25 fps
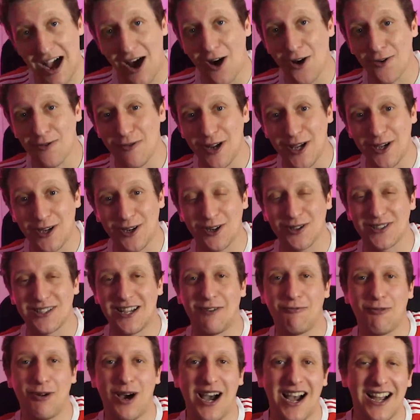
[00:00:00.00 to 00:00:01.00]
Henry goes
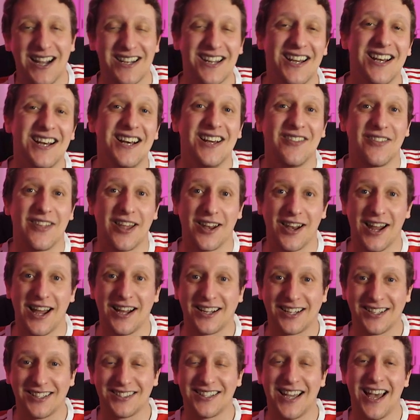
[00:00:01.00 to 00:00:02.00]
out wide, then
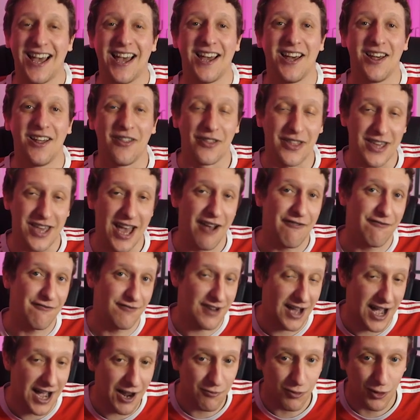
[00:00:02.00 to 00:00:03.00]
Lacazette, the
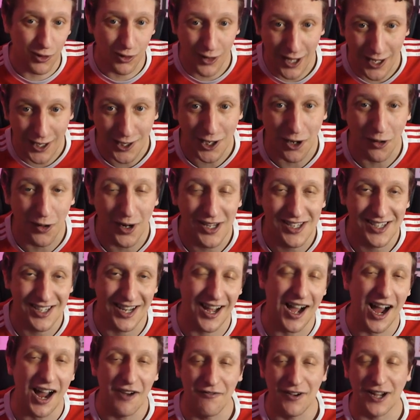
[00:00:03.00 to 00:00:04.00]
F9, will then go into
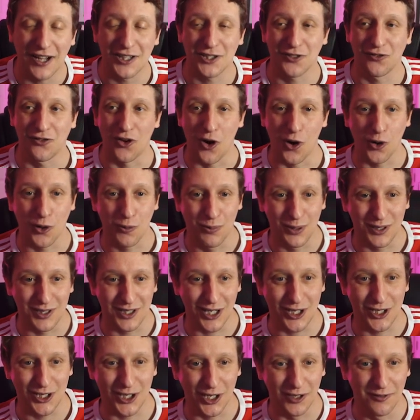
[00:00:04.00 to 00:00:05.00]
that advanced forward
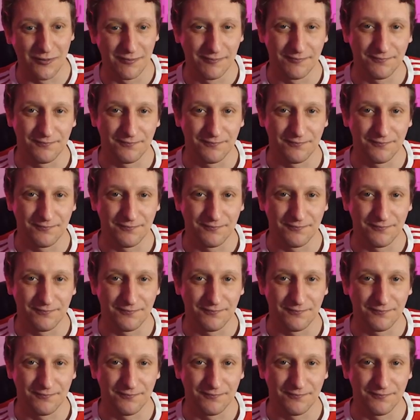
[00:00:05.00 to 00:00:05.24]
position.